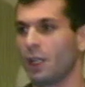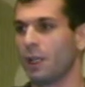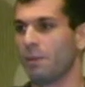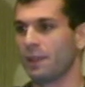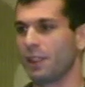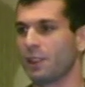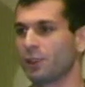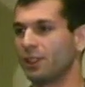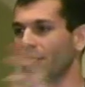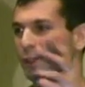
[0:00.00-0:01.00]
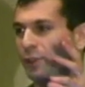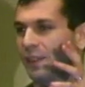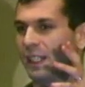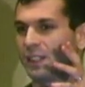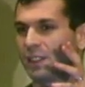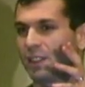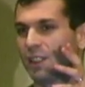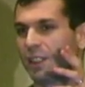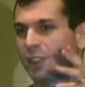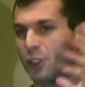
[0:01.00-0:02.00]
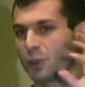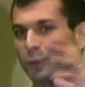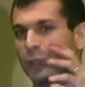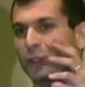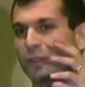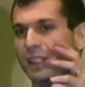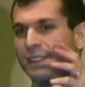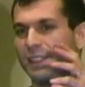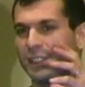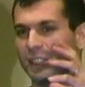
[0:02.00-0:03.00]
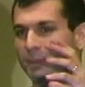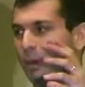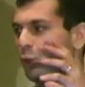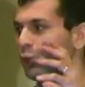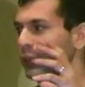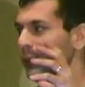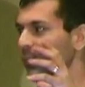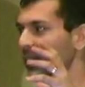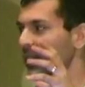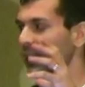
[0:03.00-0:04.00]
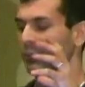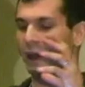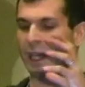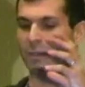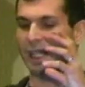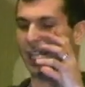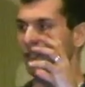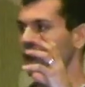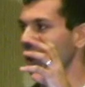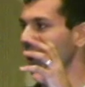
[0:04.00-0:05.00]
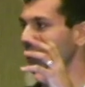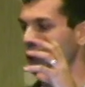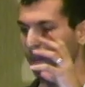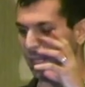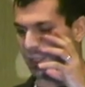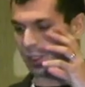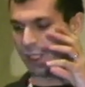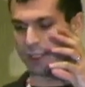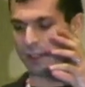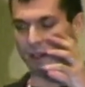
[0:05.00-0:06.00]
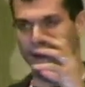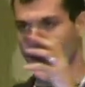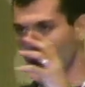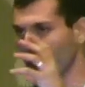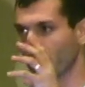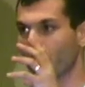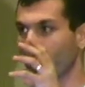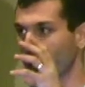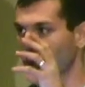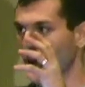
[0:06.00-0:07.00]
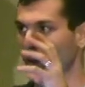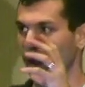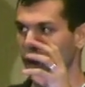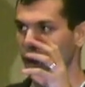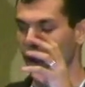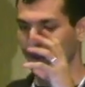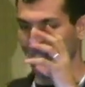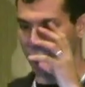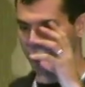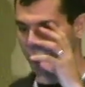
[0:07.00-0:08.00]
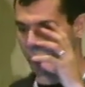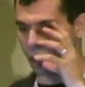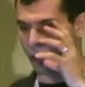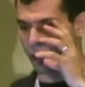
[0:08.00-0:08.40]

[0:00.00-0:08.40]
but then there's an interface, a JavaScript interface that's exposed that my application can now talk back, that the JavaScript can talk back to the application through.